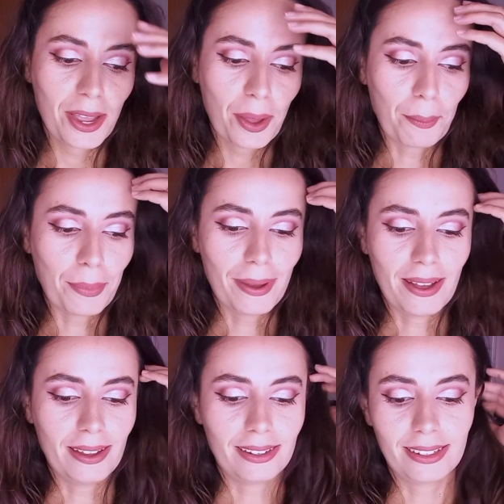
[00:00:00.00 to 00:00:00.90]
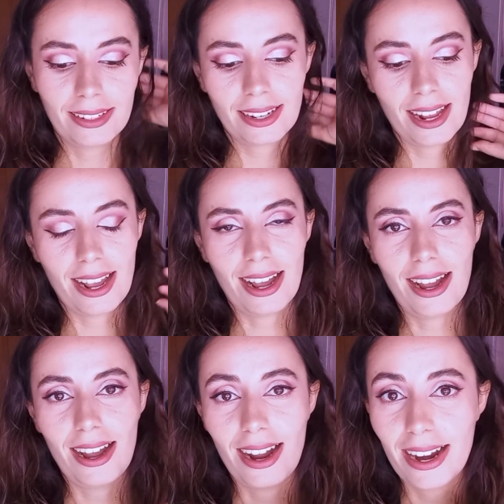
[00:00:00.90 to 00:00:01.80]
but
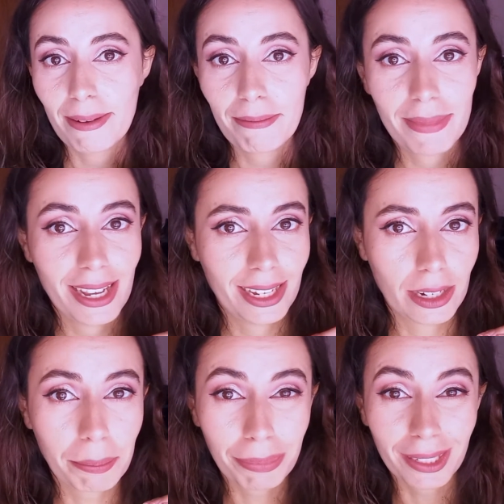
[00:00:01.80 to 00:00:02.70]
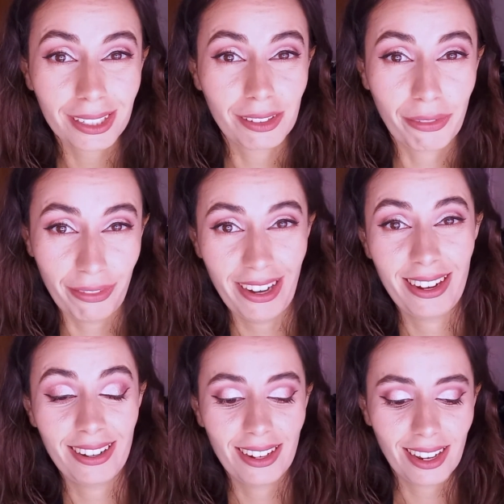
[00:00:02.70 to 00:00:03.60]
I'm a complete
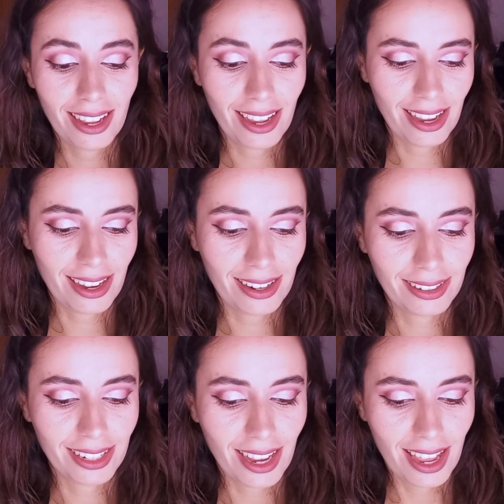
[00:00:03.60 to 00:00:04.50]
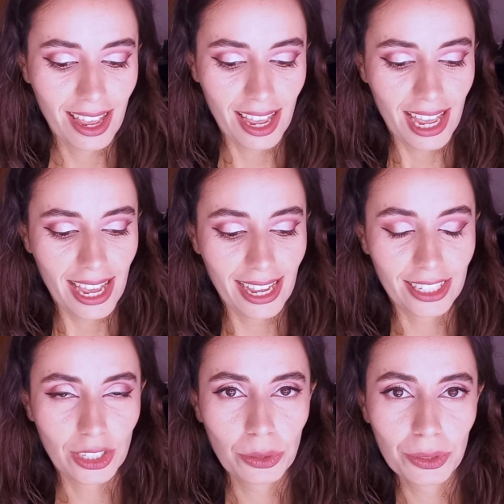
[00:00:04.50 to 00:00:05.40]
fan, and
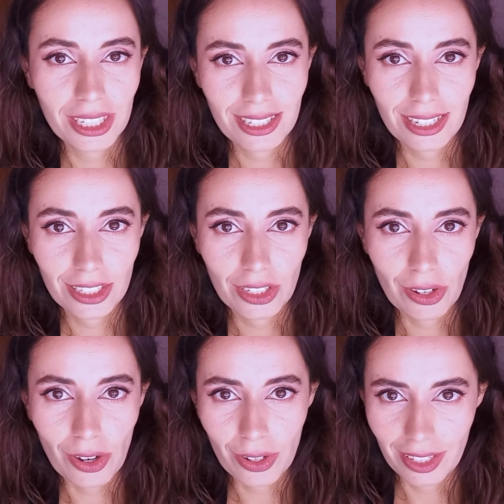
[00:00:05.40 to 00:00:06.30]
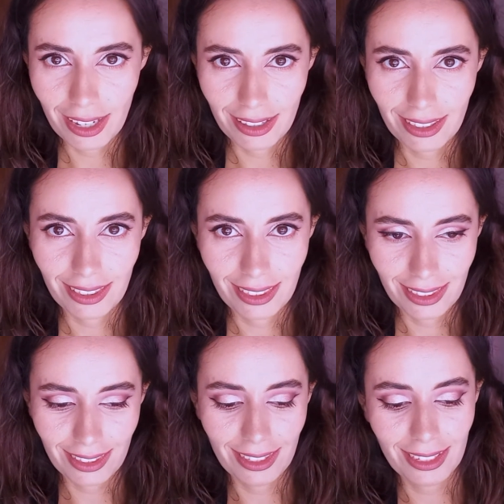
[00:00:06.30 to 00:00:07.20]
as soon as I saw that
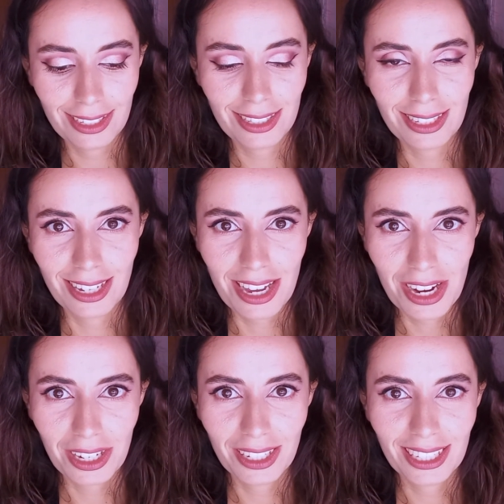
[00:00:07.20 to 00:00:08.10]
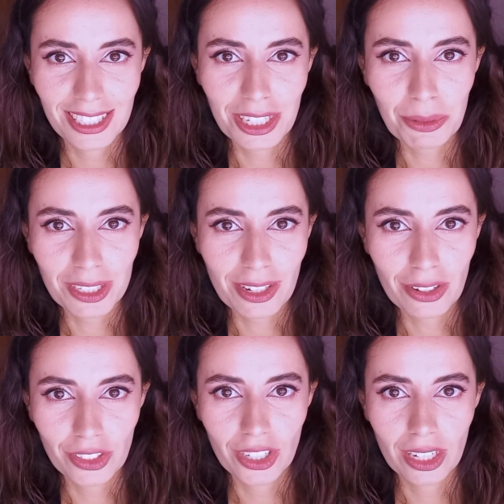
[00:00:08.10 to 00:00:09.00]
this collection was
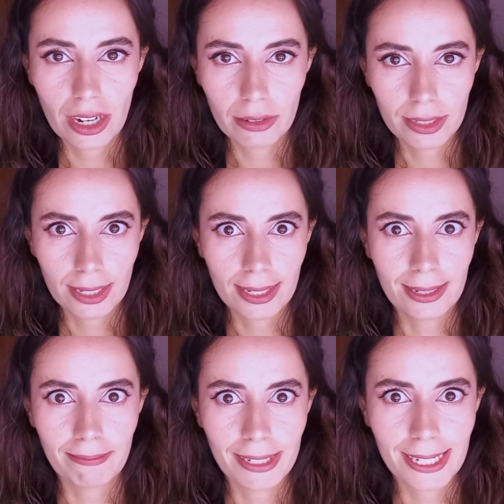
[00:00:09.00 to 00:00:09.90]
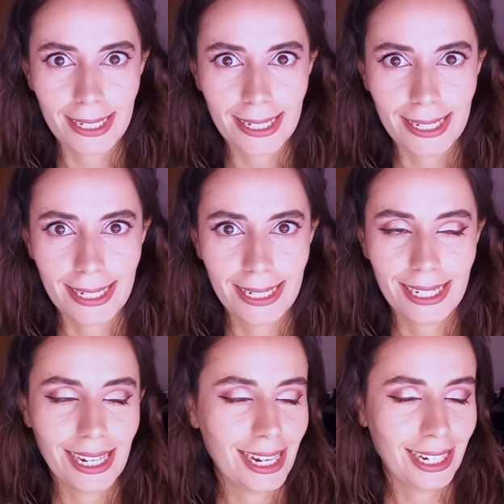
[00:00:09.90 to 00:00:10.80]
launching, I was like, oh my god,
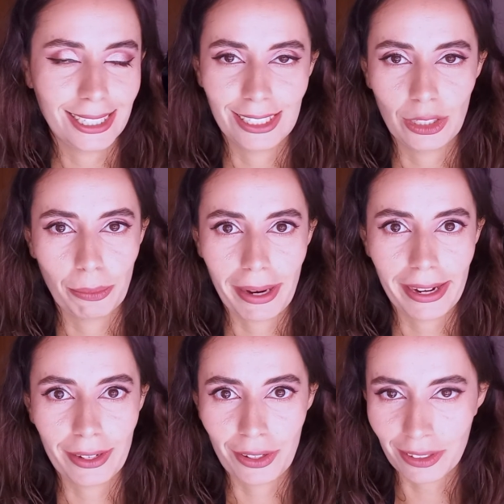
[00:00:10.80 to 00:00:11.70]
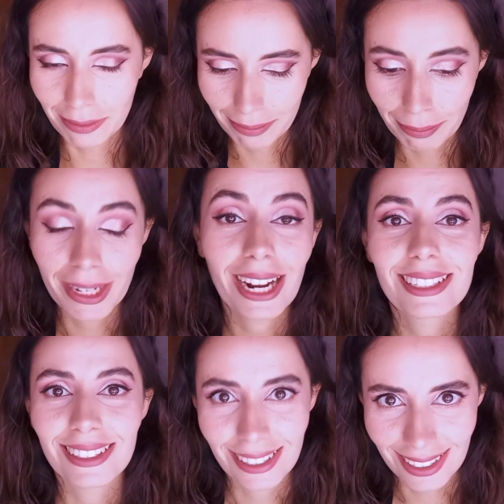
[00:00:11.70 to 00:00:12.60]
I need to buy it all. But I
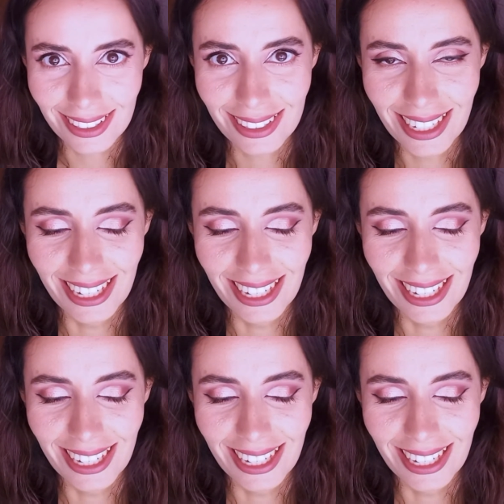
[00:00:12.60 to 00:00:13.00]
didn't